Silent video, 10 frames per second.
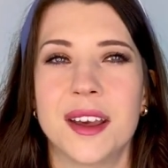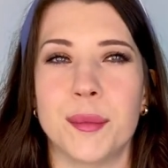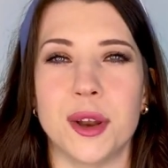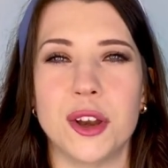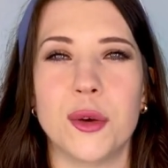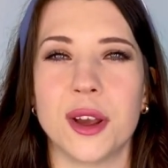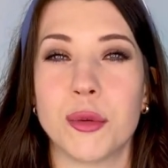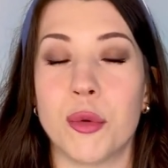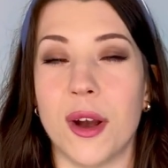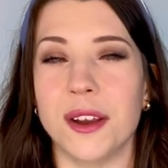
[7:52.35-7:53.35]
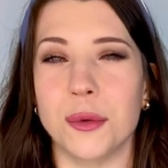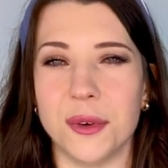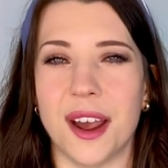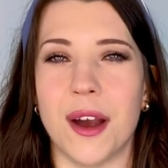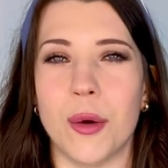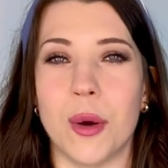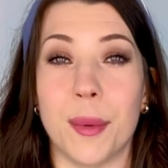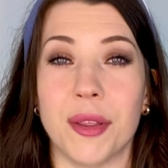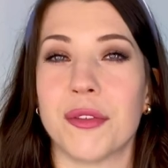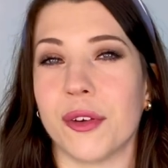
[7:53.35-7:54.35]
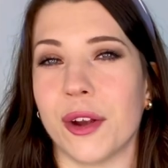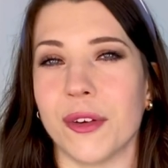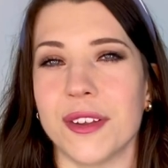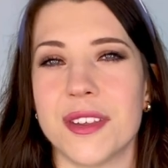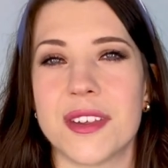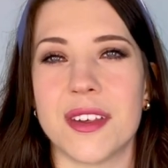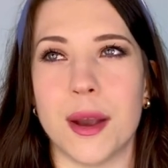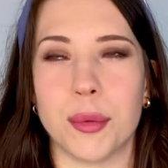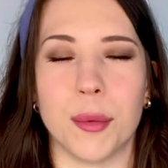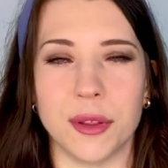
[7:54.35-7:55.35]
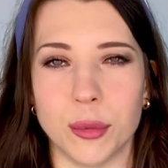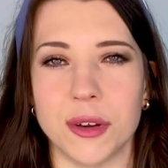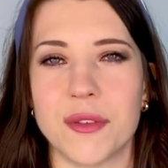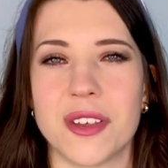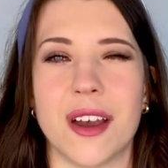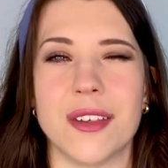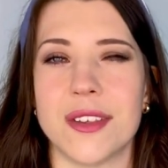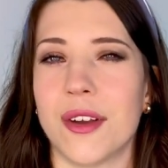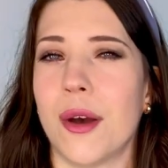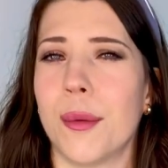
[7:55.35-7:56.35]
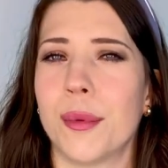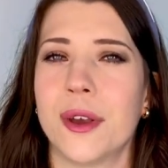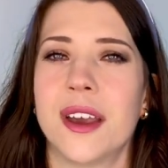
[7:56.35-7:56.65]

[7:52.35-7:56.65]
But knowing what I know now about the fragrance, I probably would have sized up.